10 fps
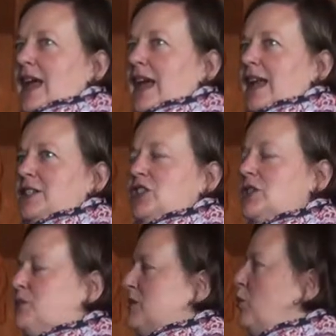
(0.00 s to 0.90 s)
and I
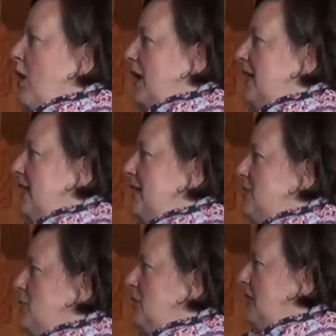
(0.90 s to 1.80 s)
just was walking
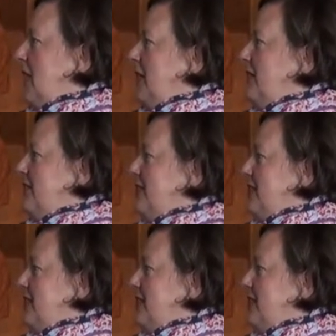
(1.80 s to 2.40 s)
into a lot of